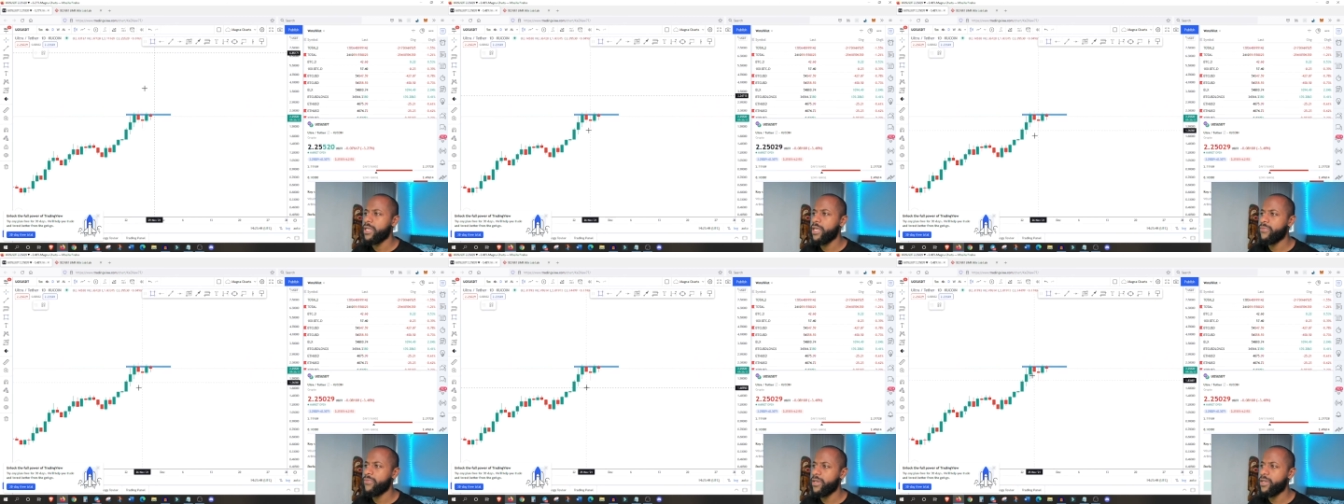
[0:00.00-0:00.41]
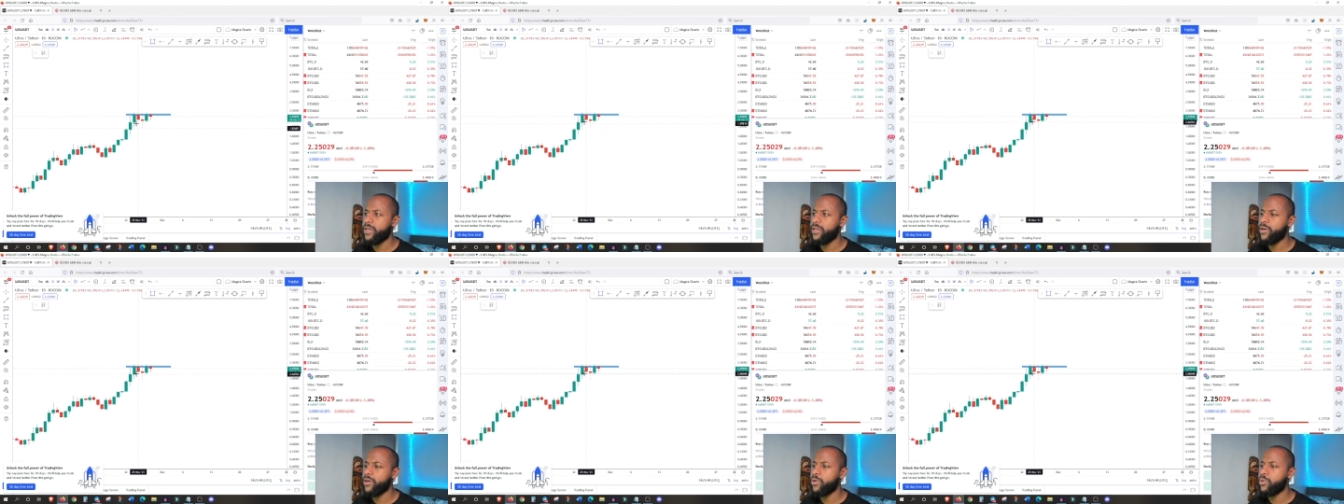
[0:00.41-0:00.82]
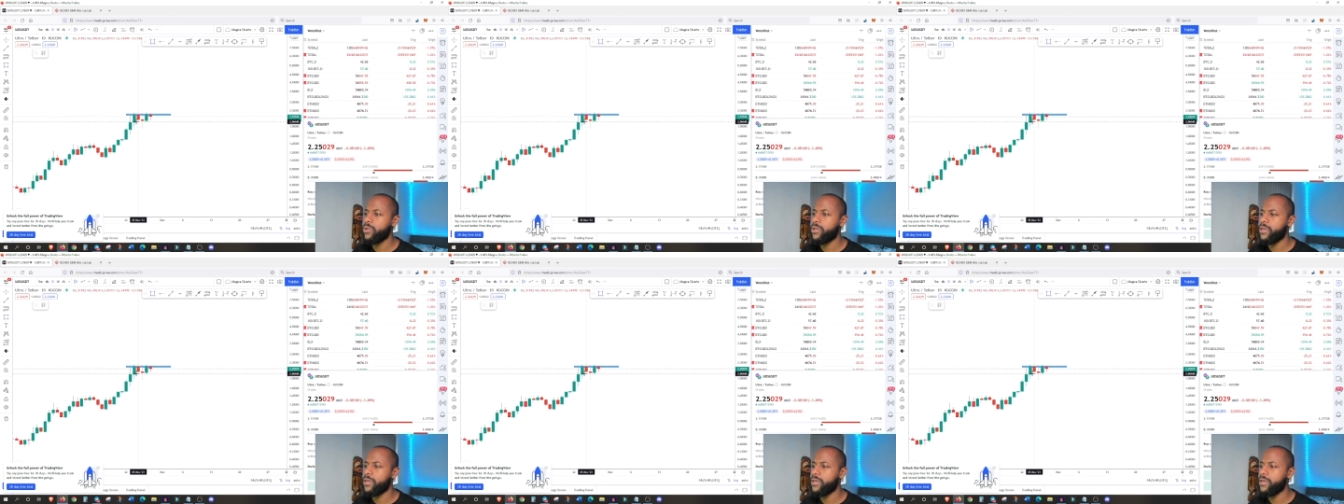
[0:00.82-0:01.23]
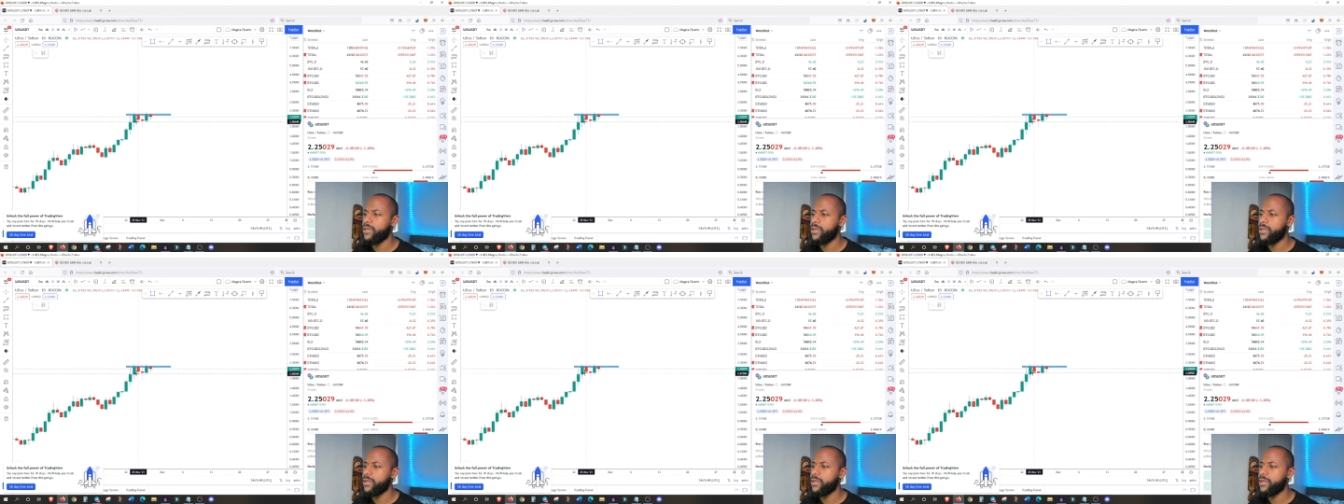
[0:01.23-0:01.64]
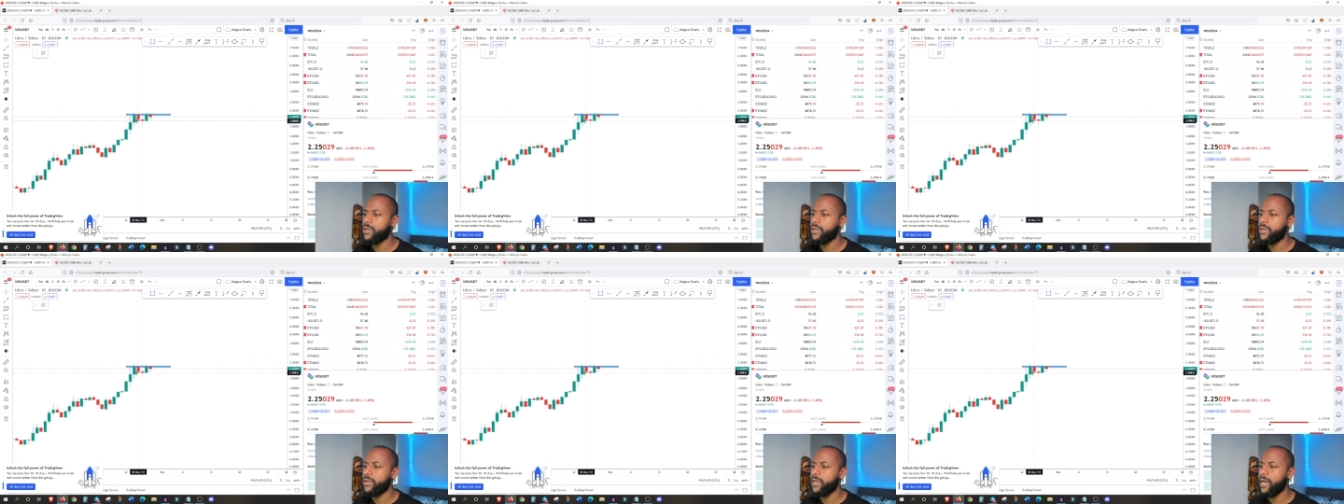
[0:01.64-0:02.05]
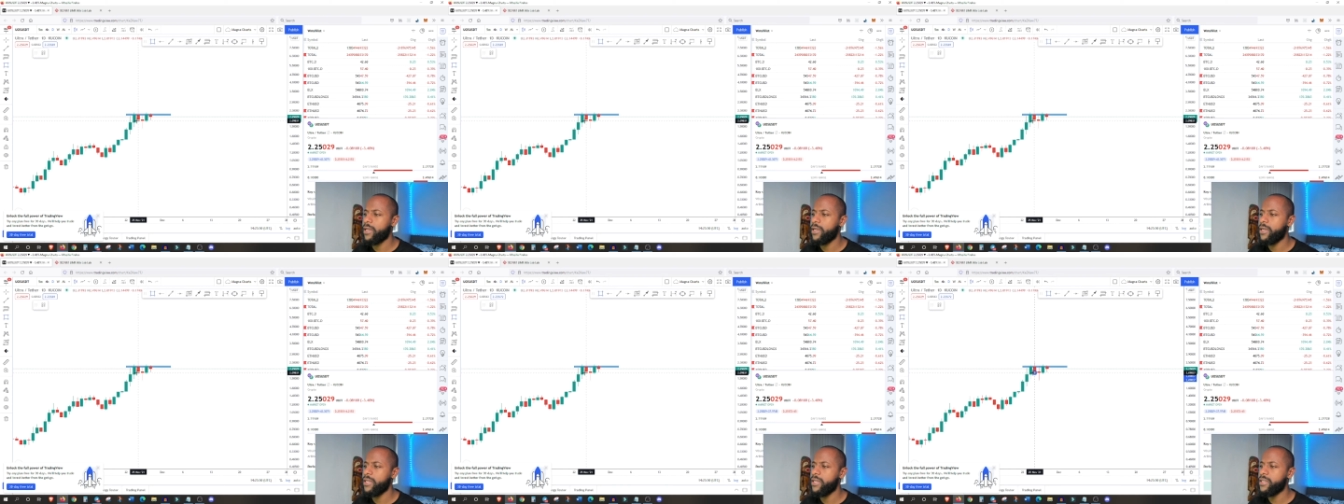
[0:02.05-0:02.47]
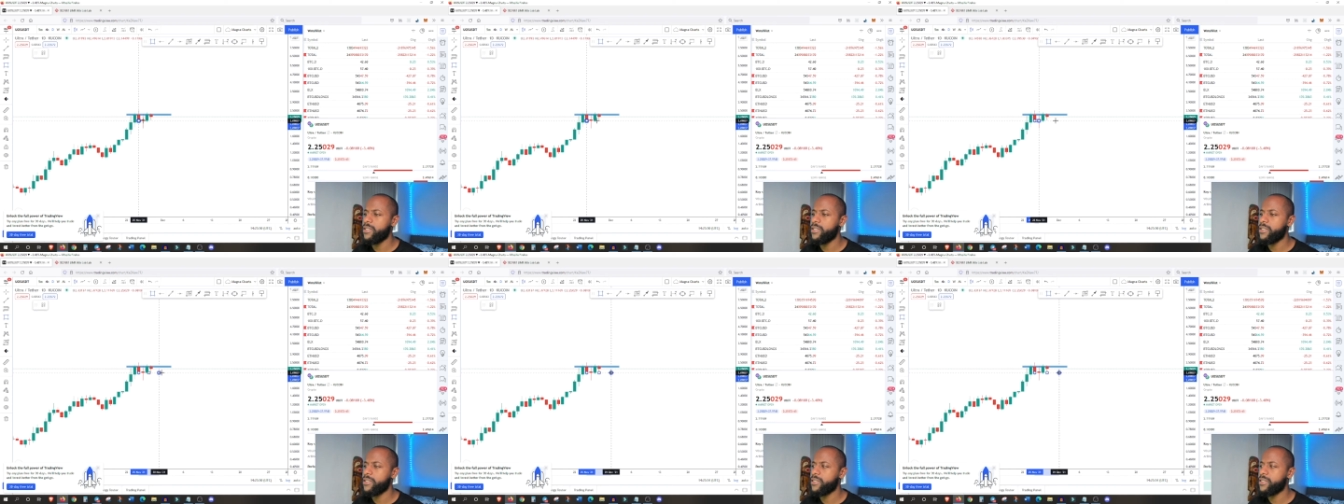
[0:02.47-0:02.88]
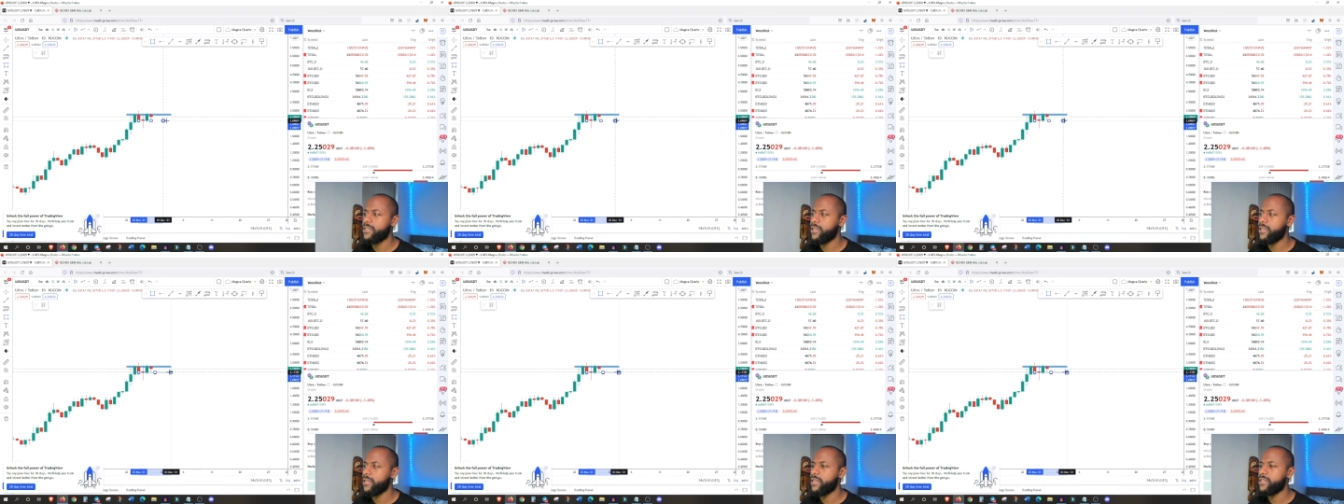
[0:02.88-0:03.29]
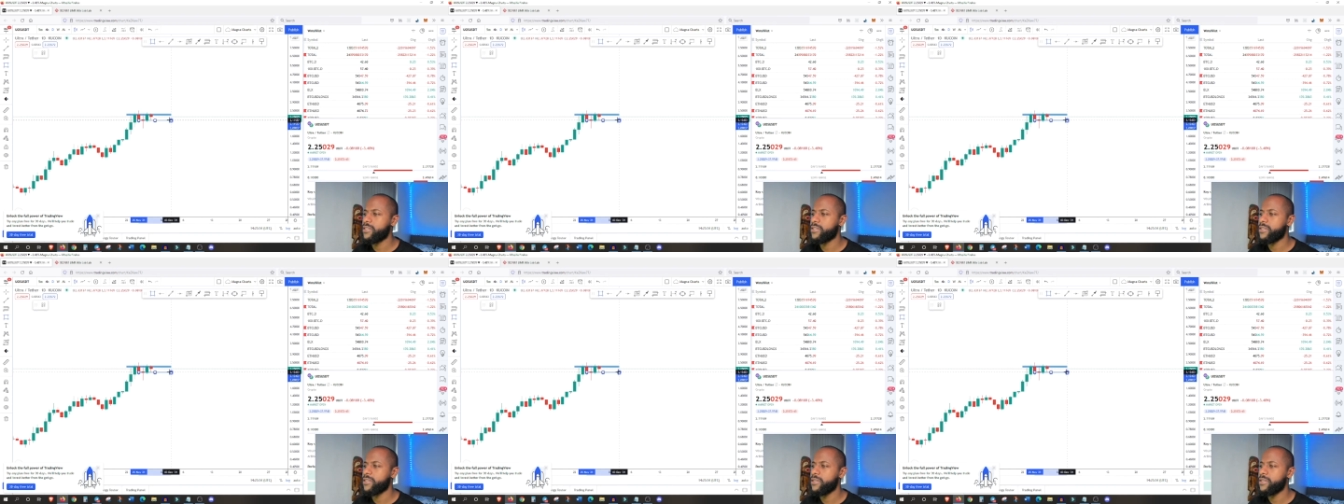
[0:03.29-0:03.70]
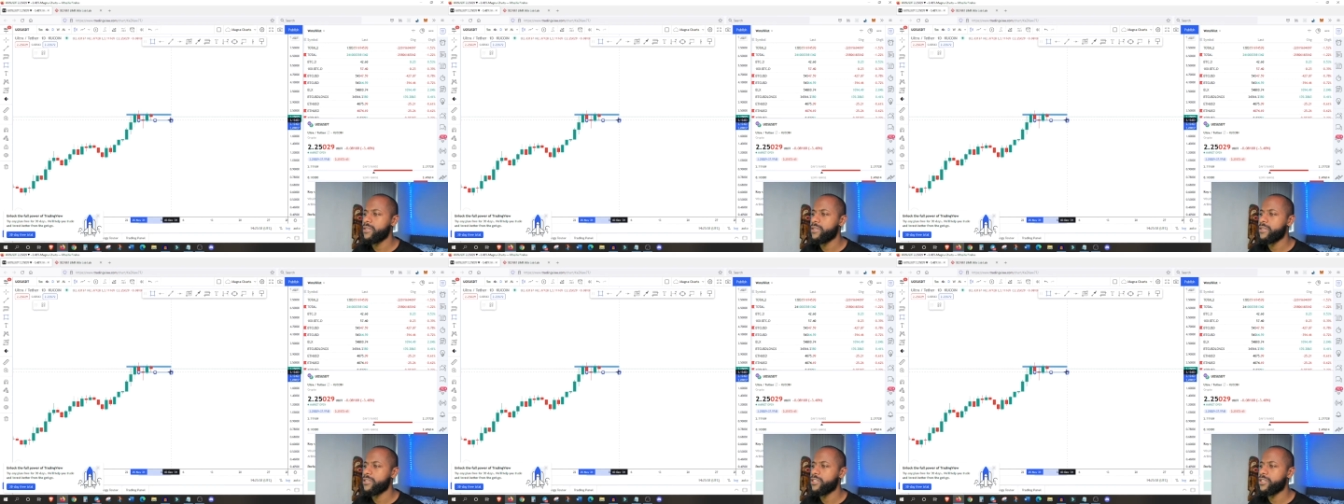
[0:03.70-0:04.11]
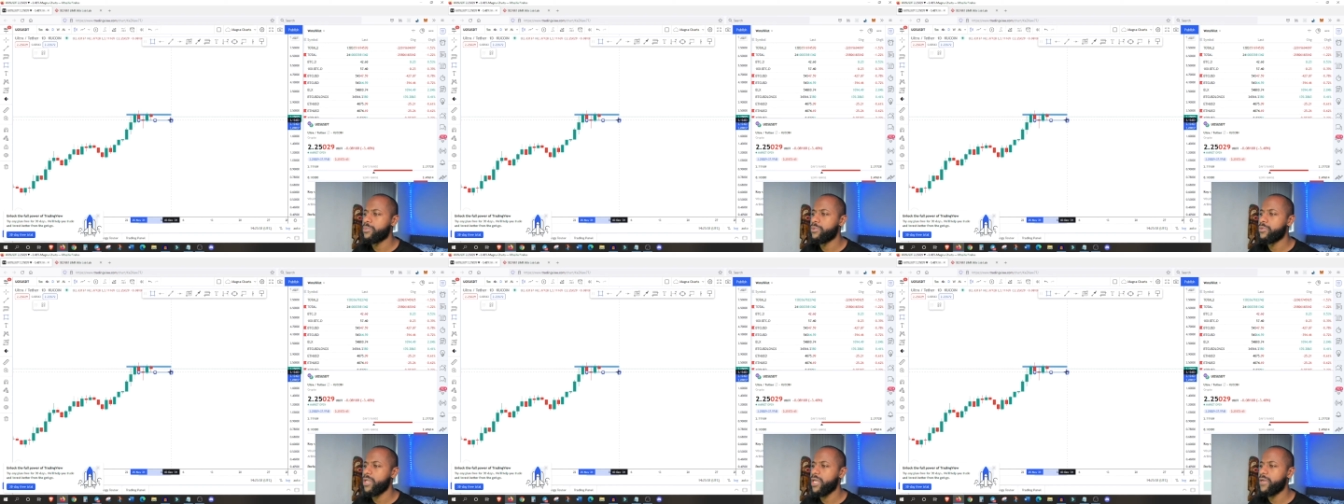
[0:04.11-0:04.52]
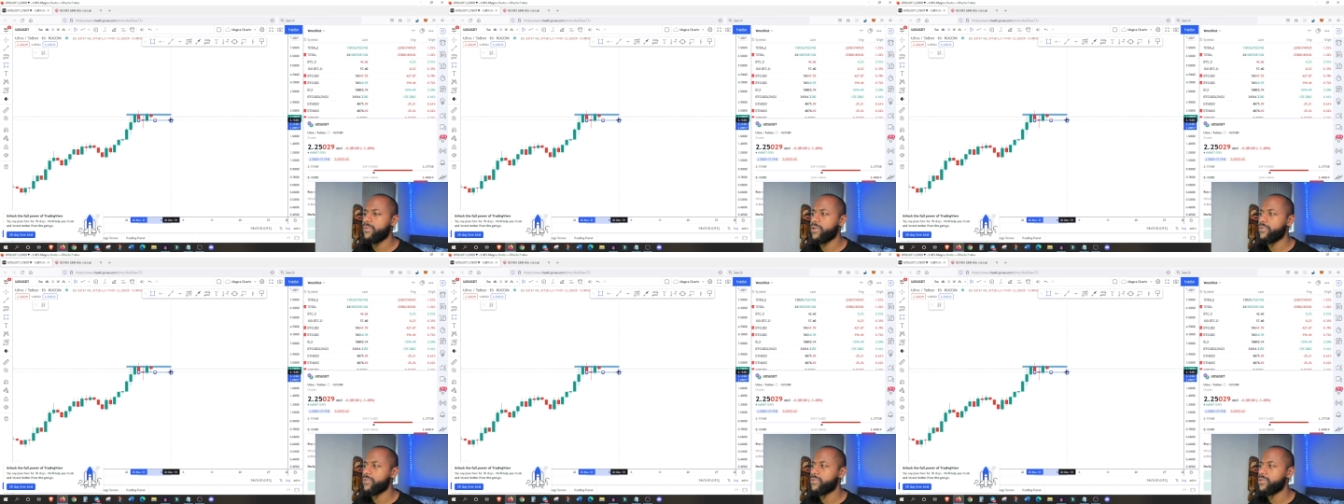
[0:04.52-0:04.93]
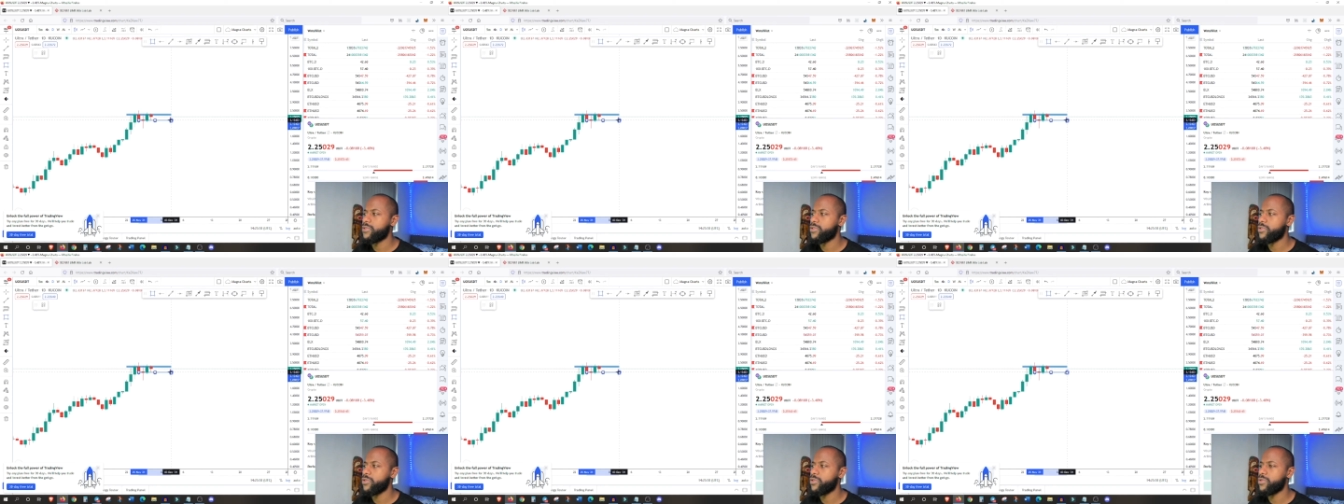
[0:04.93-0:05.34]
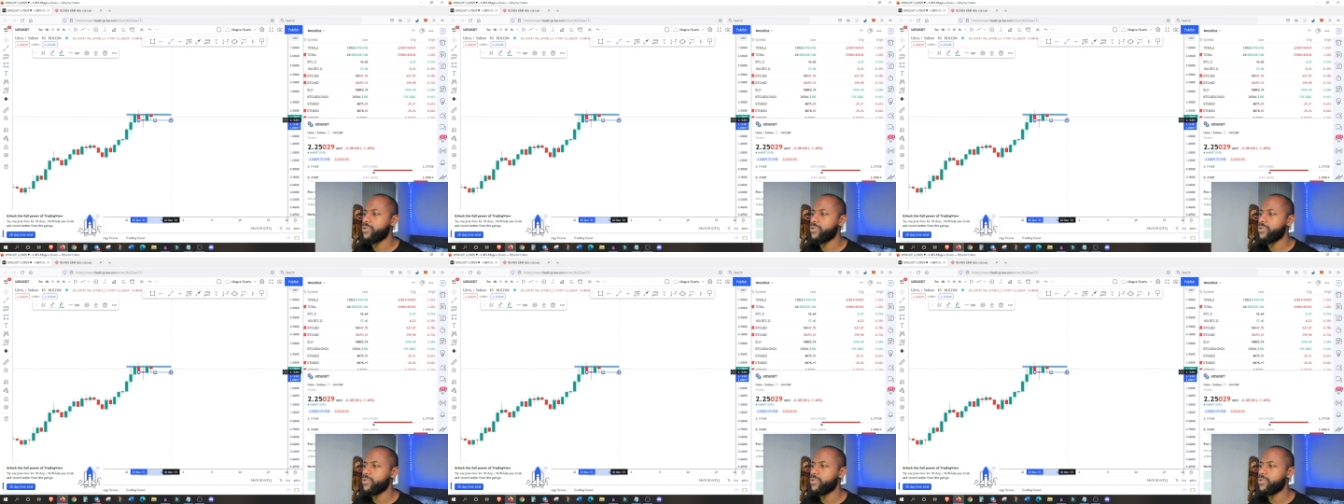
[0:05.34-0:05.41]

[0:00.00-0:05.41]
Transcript: If it can hold at least this support level of